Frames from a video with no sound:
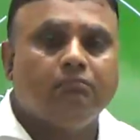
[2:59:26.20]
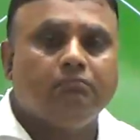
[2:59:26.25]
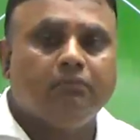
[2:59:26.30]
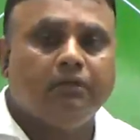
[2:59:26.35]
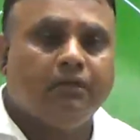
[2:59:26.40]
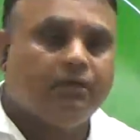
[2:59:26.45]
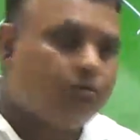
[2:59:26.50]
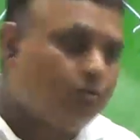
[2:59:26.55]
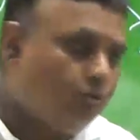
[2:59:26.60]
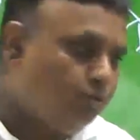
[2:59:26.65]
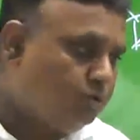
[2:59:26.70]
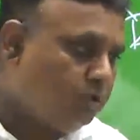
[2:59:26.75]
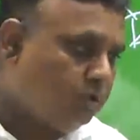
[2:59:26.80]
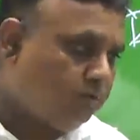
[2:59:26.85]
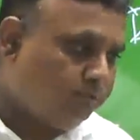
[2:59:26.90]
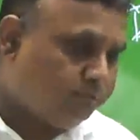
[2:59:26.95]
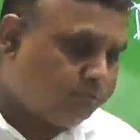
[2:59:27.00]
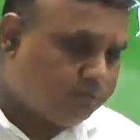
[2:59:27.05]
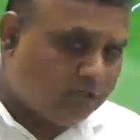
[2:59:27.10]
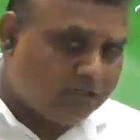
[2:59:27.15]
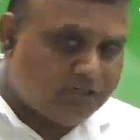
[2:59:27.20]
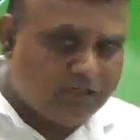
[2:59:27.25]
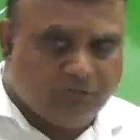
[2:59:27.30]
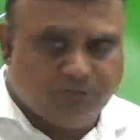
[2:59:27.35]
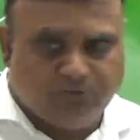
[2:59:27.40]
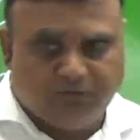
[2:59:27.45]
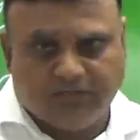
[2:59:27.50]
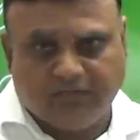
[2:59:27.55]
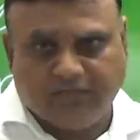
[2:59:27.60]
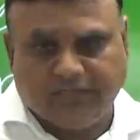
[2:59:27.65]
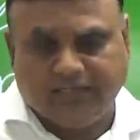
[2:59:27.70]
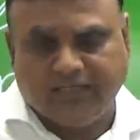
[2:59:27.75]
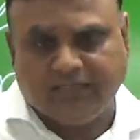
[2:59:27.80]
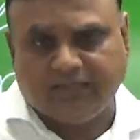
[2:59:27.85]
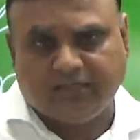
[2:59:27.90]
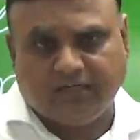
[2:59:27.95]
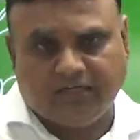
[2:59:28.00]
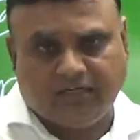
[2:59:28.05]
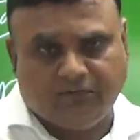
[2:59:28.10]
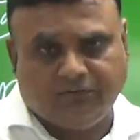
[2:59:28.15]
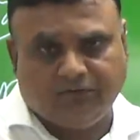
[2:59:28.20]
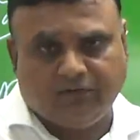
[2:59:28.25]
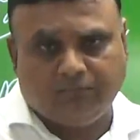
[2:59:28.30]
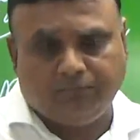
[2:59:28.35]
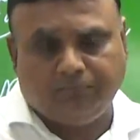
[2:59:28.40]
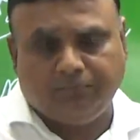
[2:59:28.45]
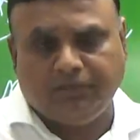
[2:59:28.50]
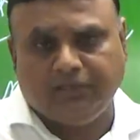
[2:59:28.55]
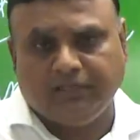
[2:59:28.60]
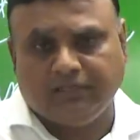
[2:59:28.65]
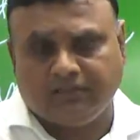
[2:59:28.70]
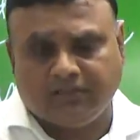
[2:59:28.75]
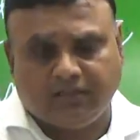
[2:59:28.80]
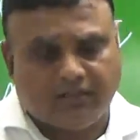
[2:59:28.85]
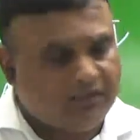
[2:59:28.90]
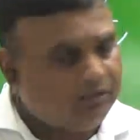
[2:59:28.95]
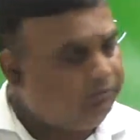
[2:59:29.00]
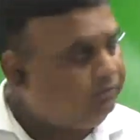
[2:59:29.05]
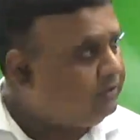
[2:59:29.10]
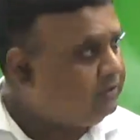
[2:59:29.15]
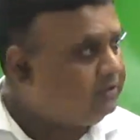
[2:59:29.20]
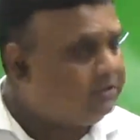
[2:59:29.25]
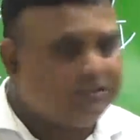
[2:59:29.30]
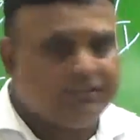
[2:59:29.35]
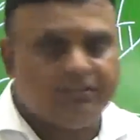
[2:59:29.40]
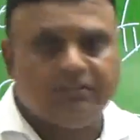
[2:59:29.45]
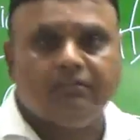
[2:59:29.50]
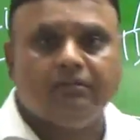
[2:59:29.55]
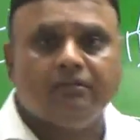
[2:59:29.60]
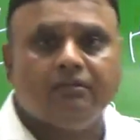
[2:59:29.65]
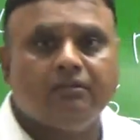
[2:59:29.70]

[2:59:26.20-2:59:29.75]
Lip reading: inclusion of 31A, 31B and 31C.